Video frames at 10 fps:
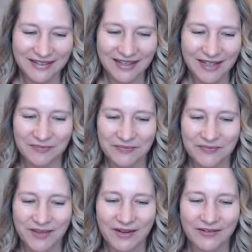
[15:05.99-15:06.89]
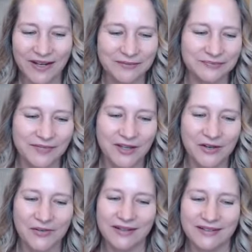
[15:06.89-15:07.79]
All right, they
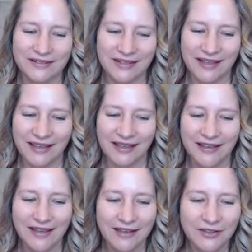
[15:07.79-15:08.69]
go on to say,